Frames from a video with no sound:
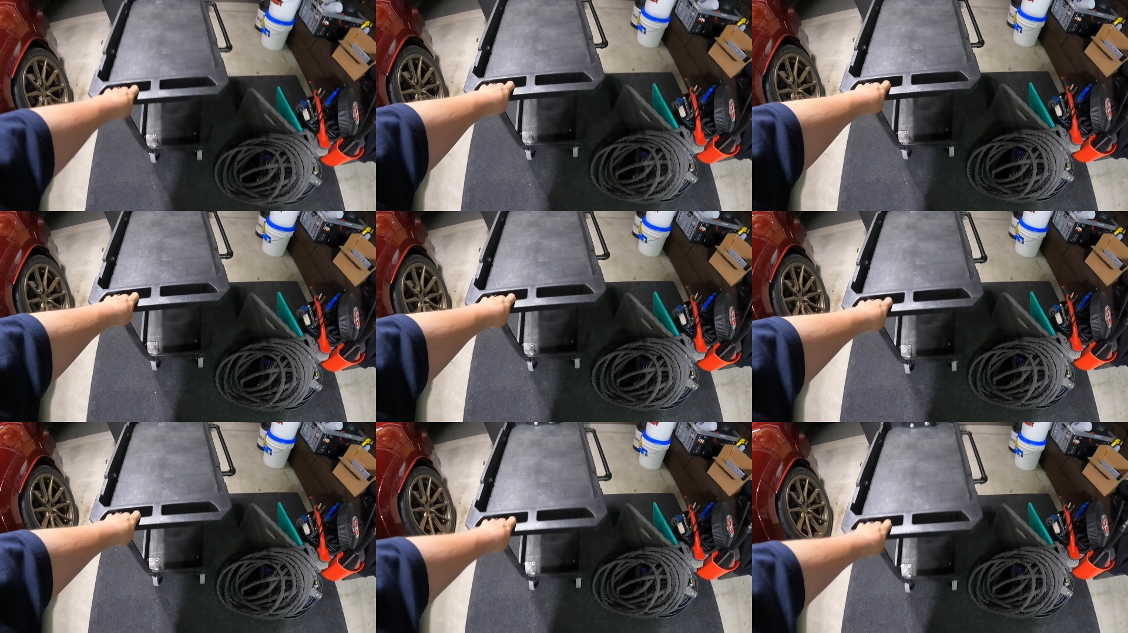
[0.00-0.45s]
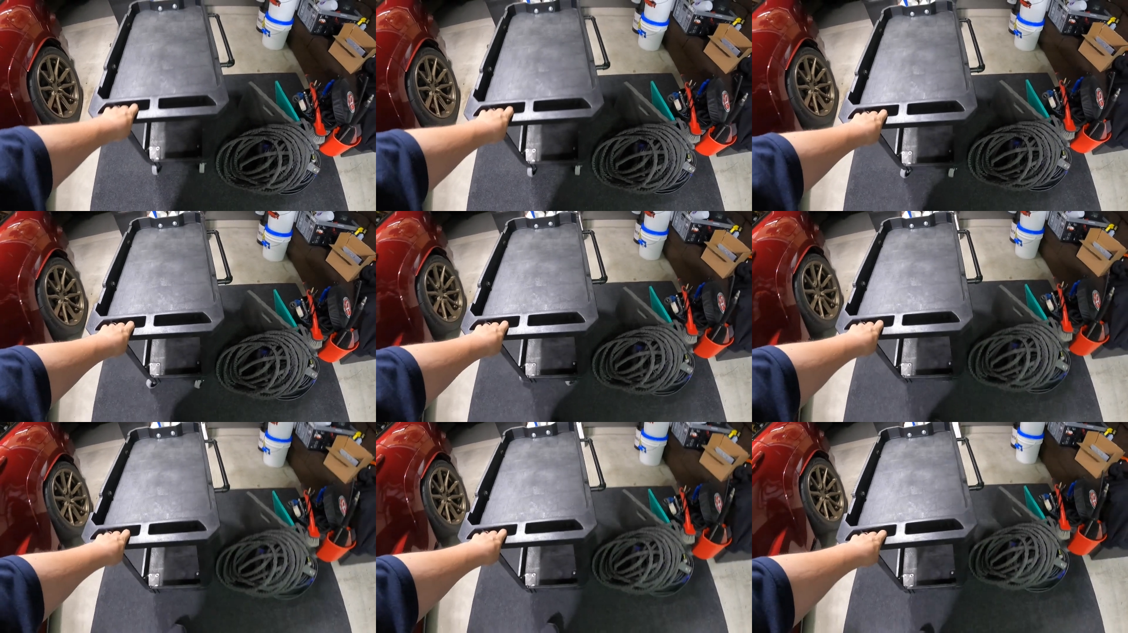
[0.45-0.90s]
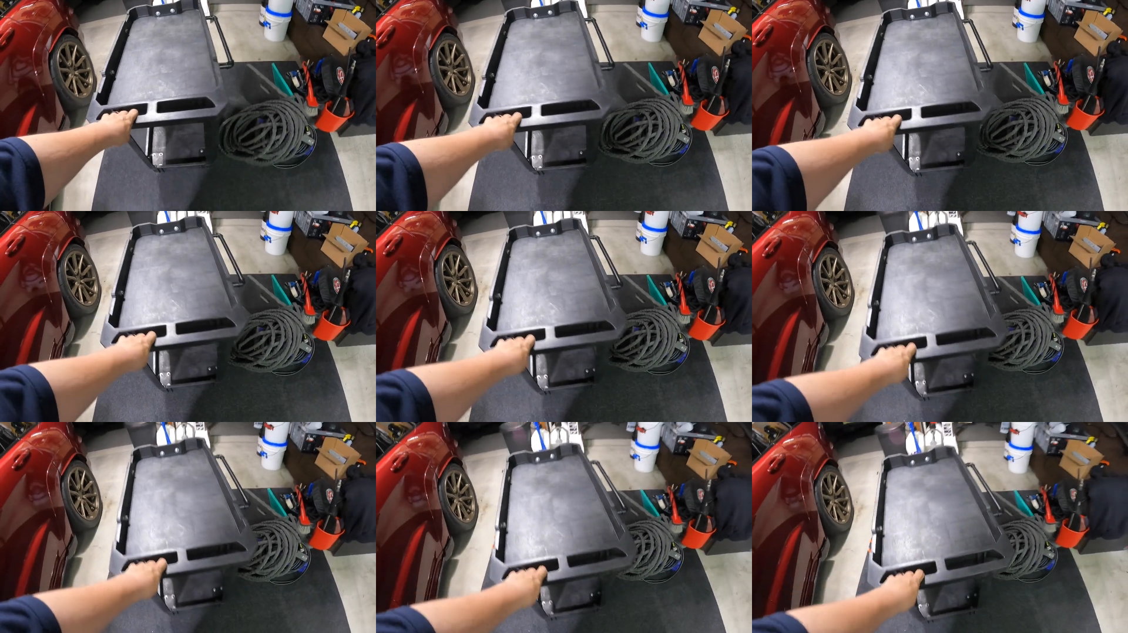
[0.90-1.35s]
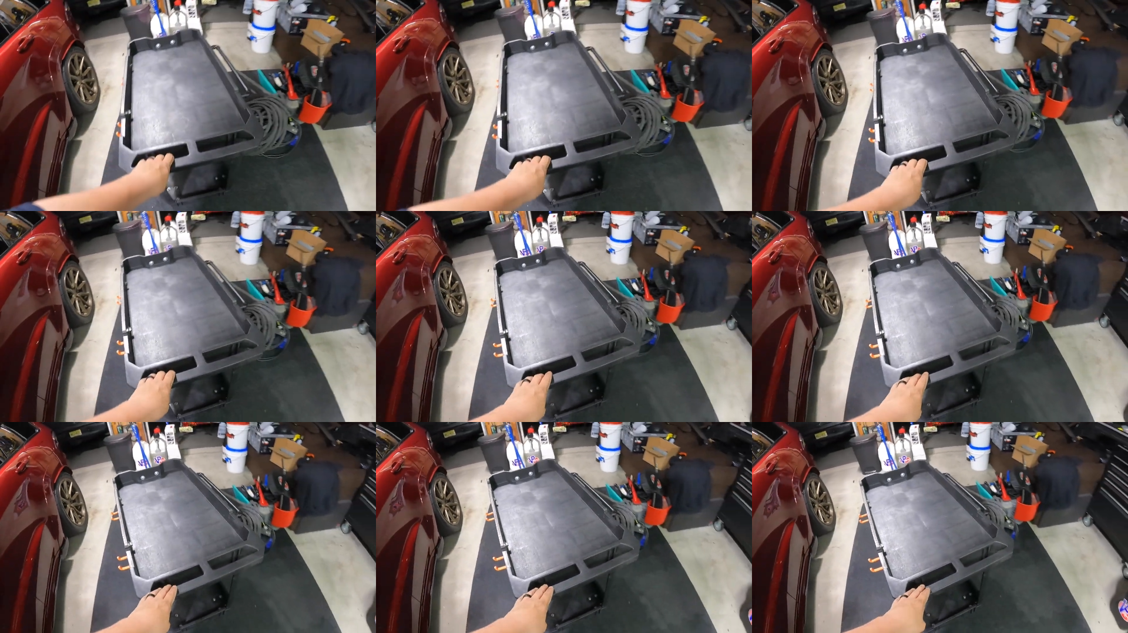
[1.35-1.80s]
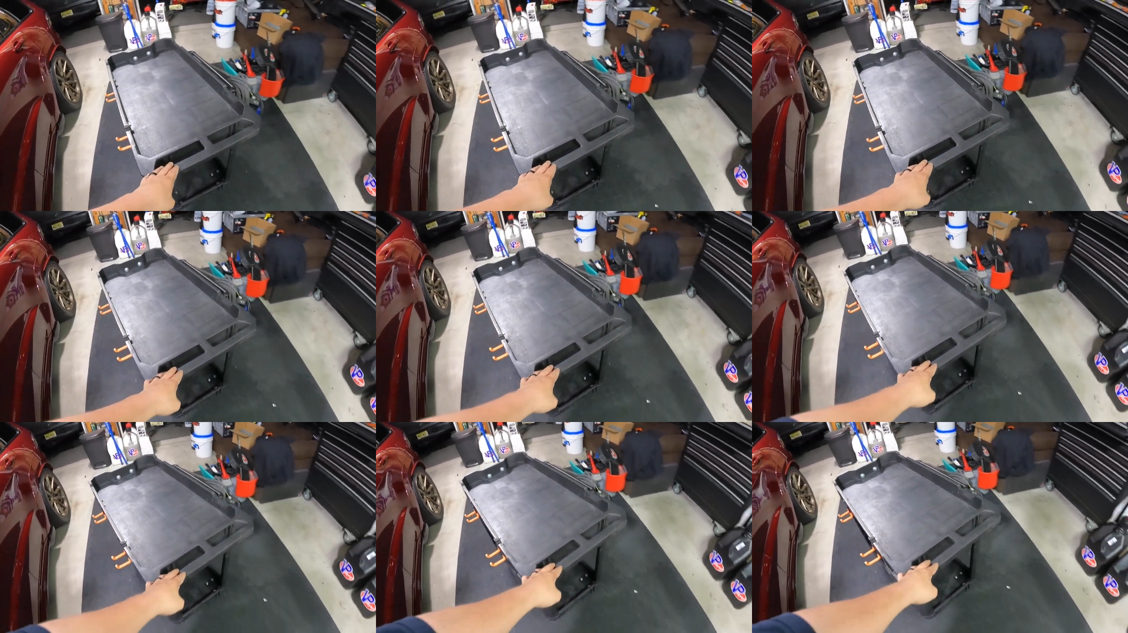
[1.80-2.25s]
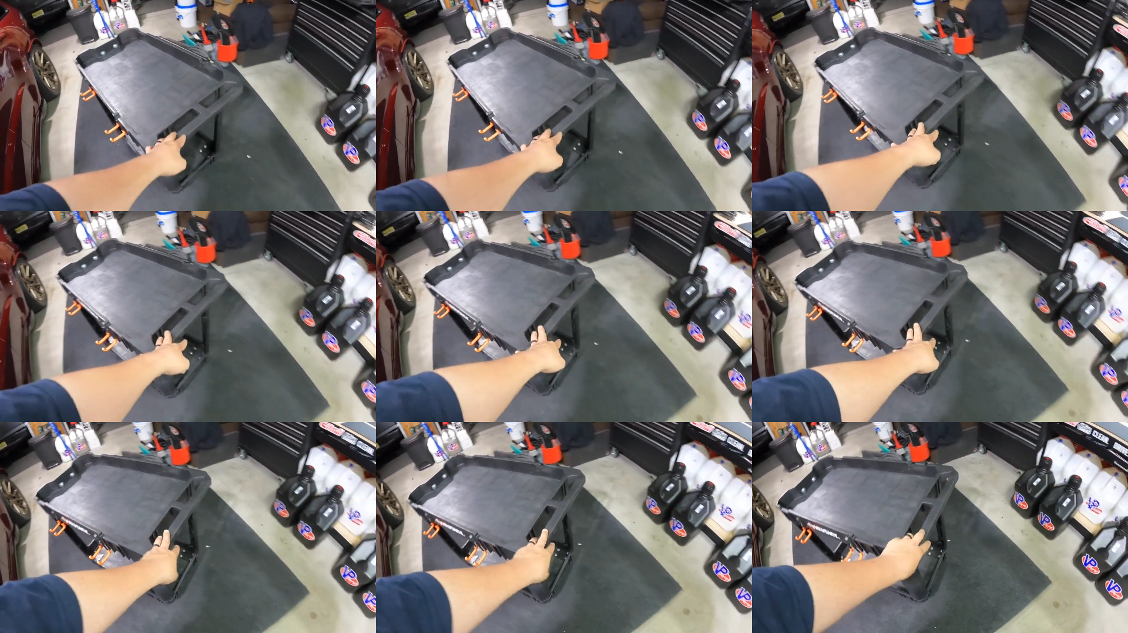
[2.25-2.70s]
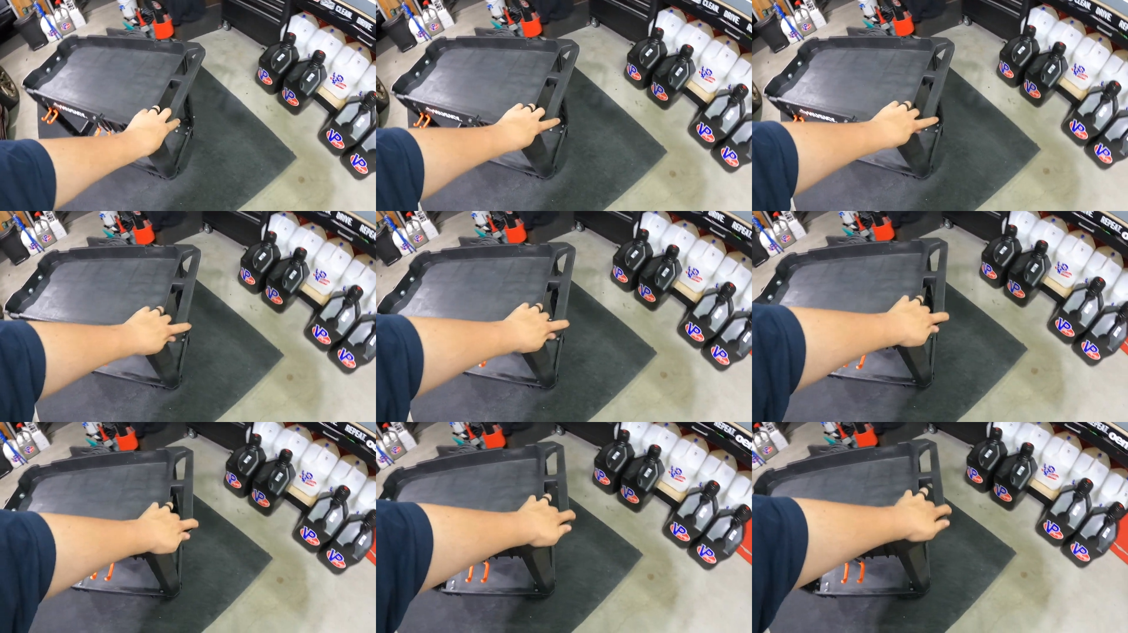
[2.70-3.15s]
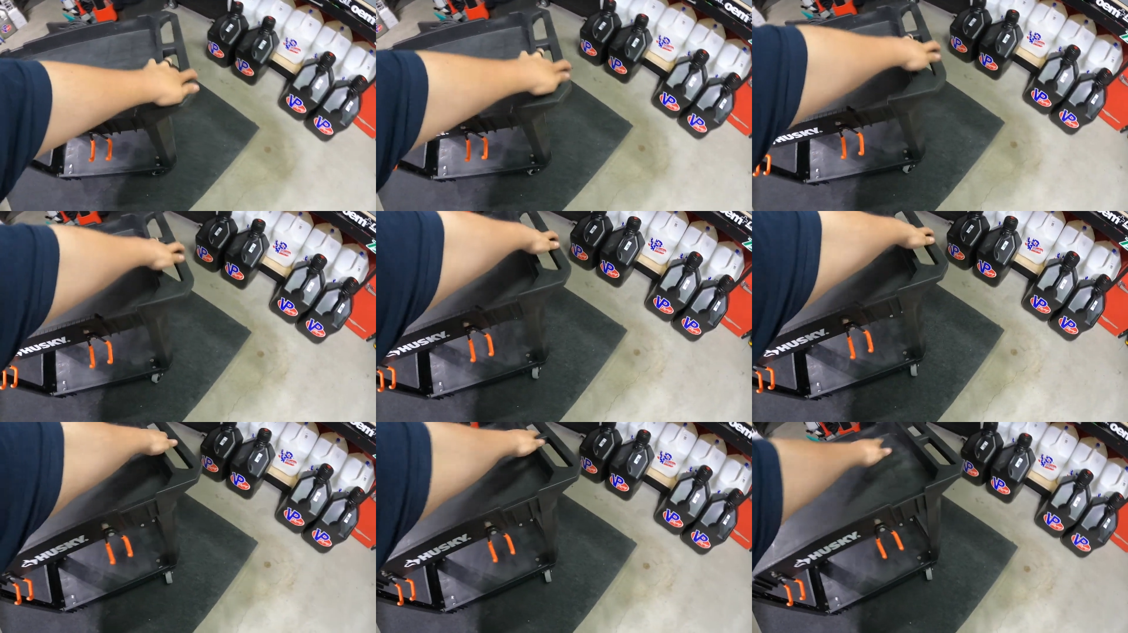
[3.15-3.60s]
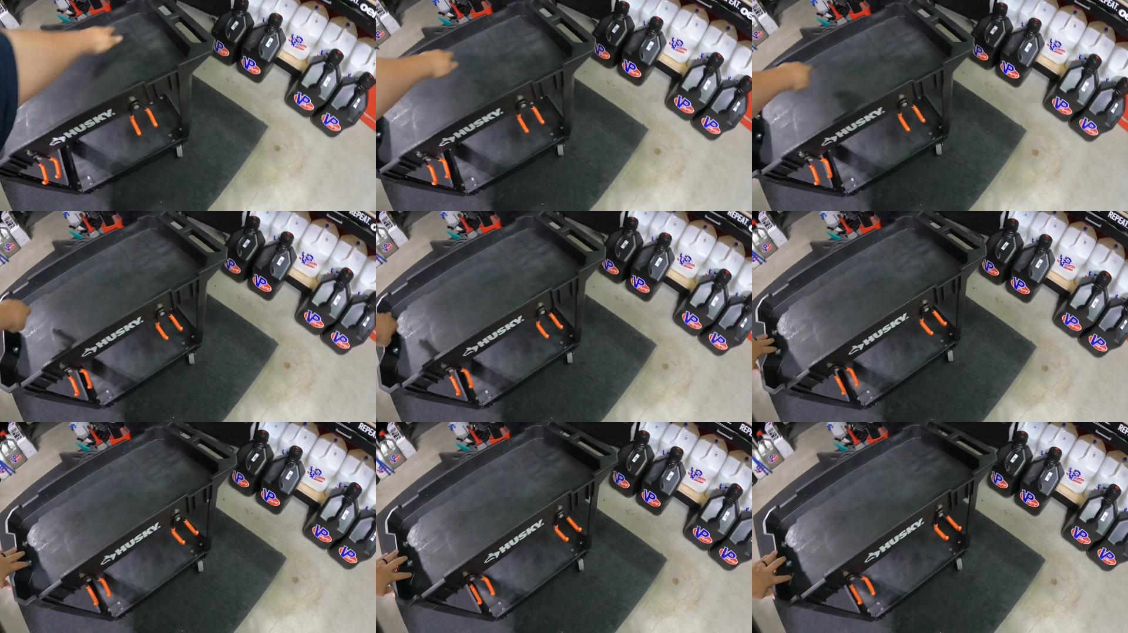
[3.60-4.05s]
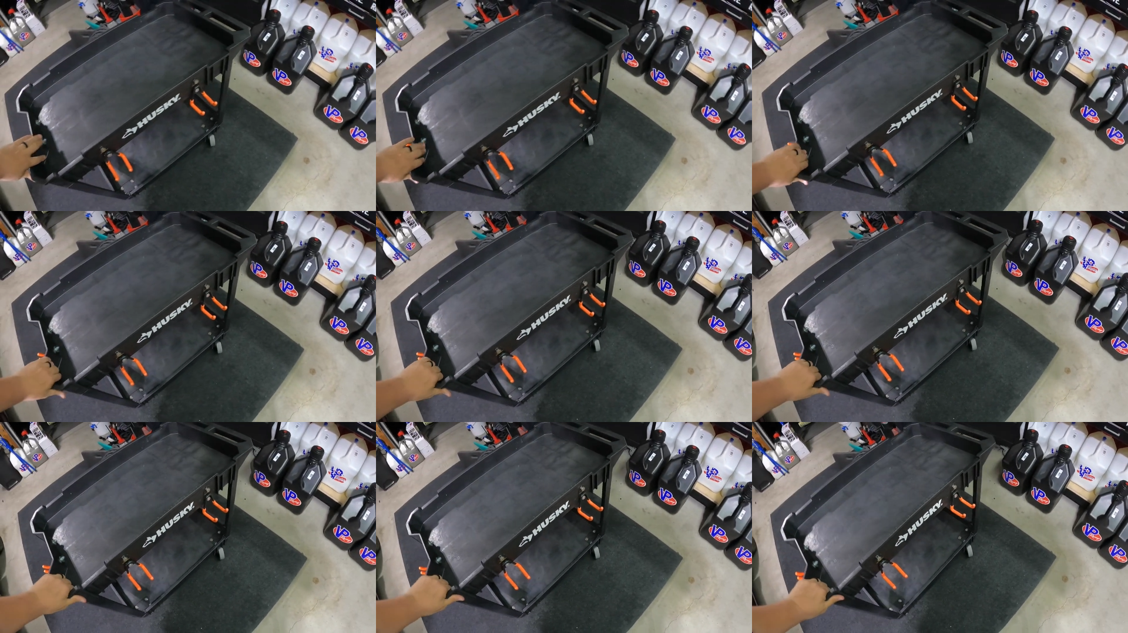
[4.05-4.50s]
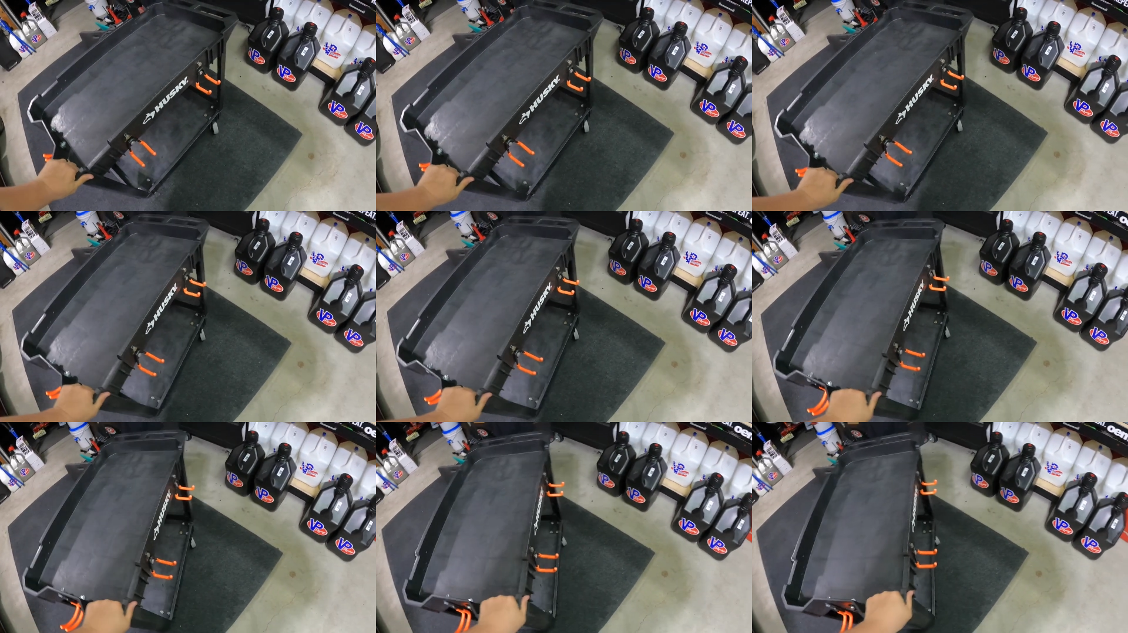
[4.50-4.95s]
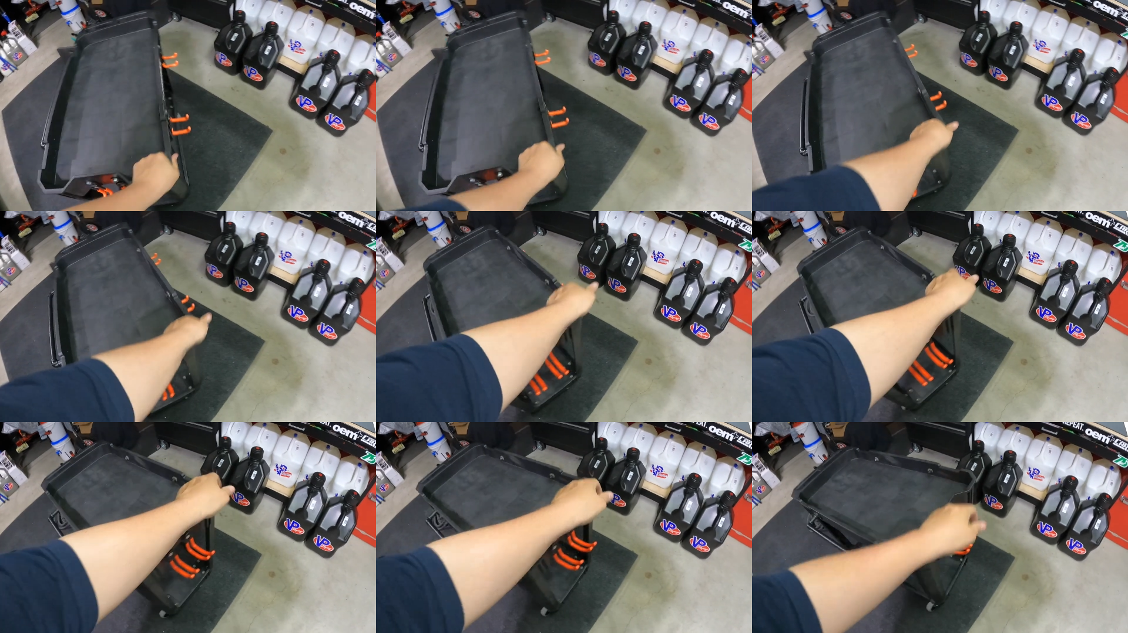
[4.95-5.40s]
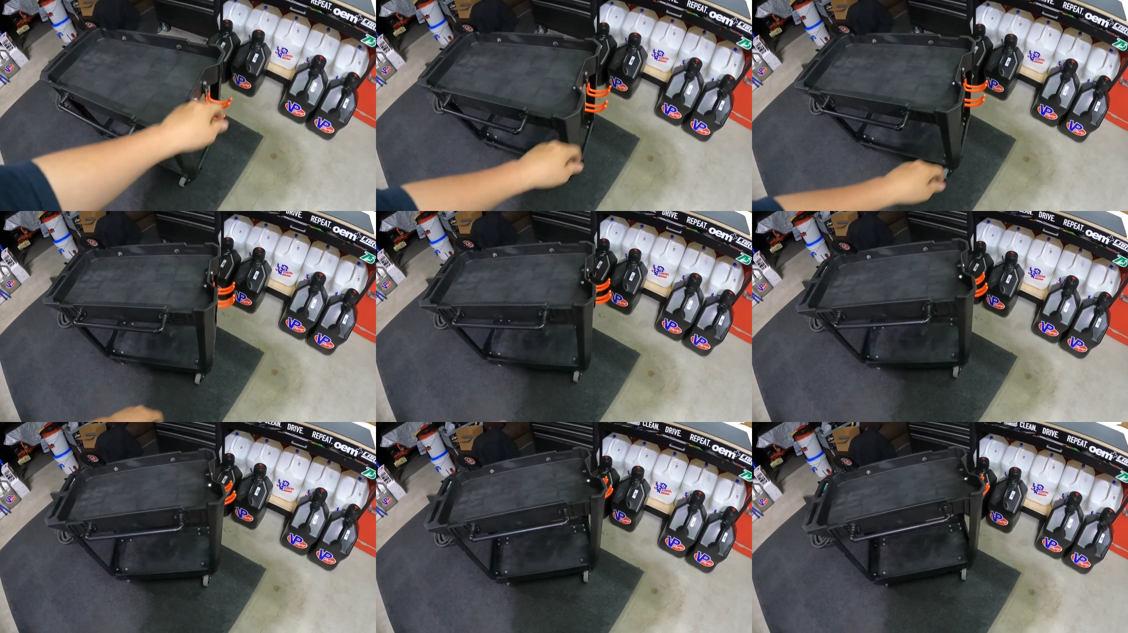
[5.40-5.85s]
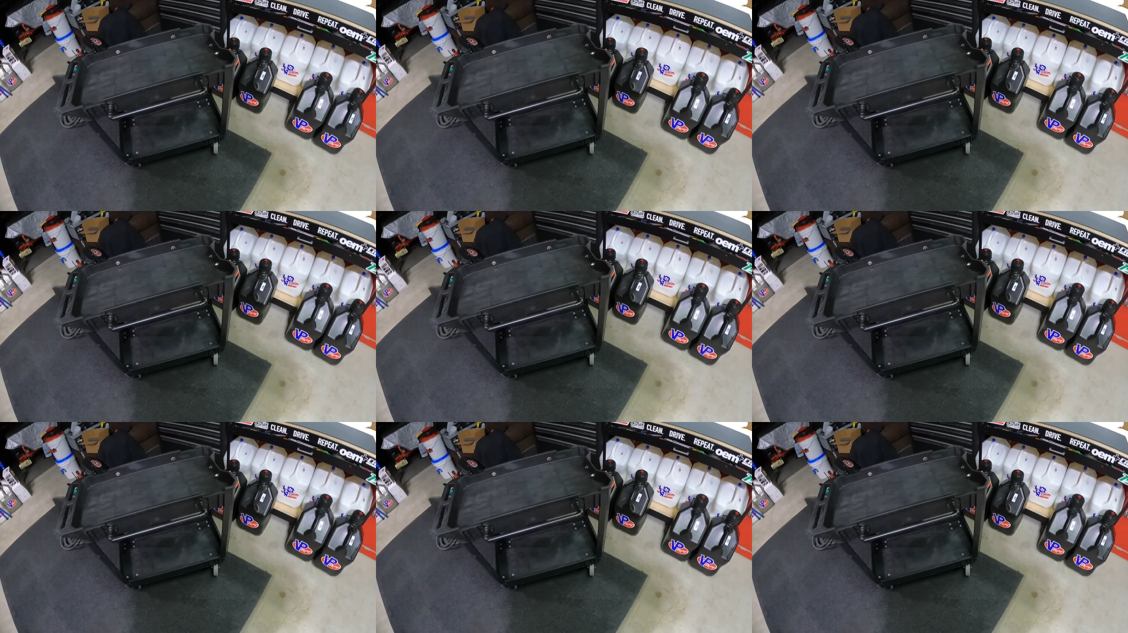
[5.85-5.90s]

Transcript: (no speaker visible)